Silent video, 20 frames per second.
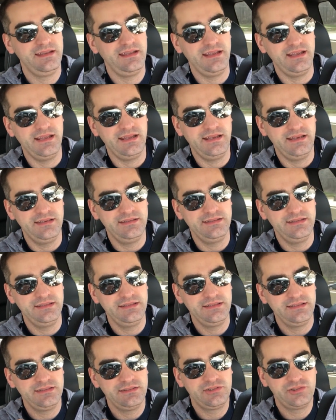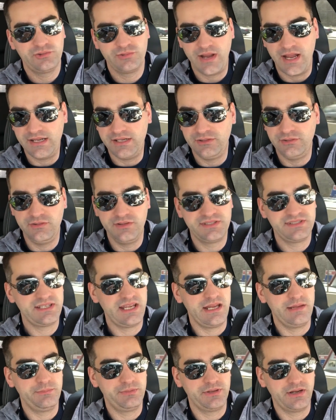and try to do the
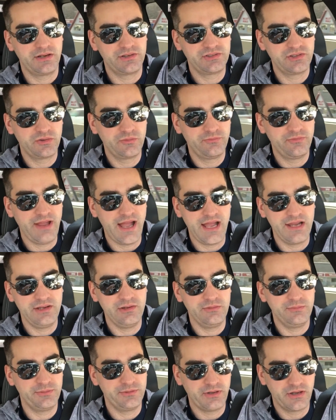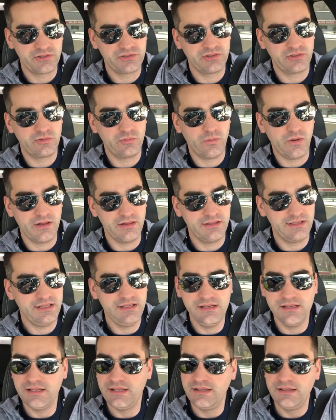same production value and production
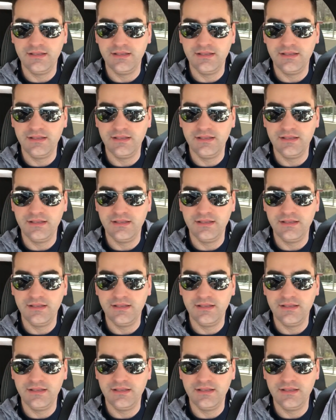quality.